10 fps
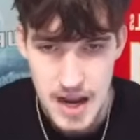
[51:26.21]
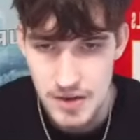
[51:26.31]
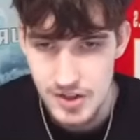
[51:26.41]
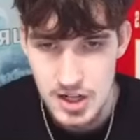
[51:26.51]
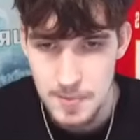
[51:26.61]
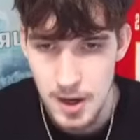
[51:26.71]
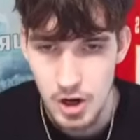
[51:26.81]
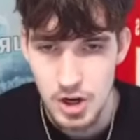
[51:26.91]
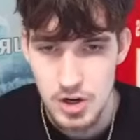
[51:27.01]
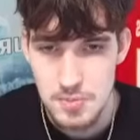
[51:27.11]
Alvin
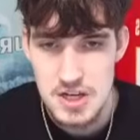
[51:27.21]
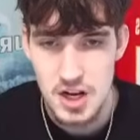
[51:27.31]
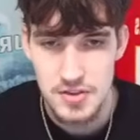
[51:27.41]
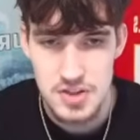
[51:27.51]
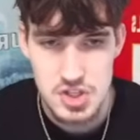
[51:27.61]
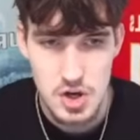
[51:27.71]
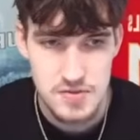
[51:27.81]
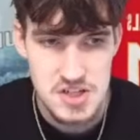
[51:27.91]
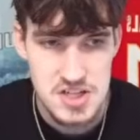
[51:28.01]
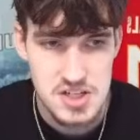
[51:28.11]
Kamara could be cut this
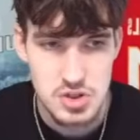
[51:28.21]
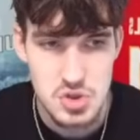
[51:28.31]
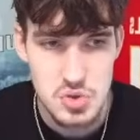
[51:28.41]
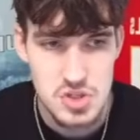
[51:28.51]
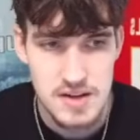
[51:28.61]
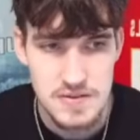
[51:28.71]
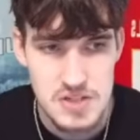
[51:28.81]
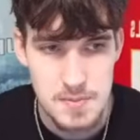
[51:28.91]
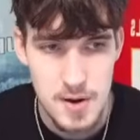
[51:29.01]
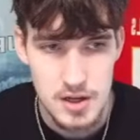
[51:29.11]
offseason to save
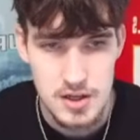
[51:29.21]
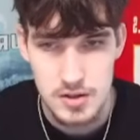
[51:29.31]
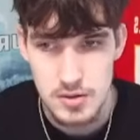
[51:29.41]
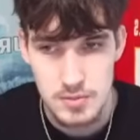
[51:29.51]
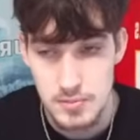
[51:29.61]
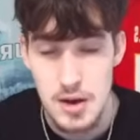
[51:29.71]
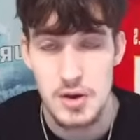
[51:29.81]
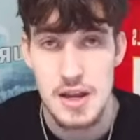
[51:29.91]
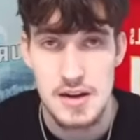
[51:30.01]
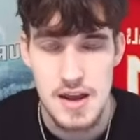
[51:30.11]
some money,
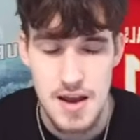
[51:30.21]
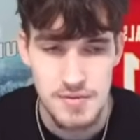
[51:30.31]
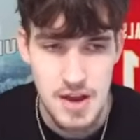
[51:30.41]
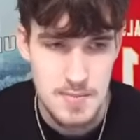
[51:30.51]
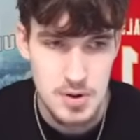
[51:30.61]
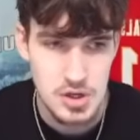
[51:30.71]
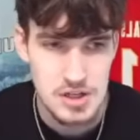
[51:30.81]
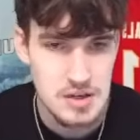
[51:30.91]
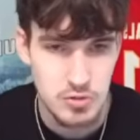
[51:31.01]
about 8.5, 9 million.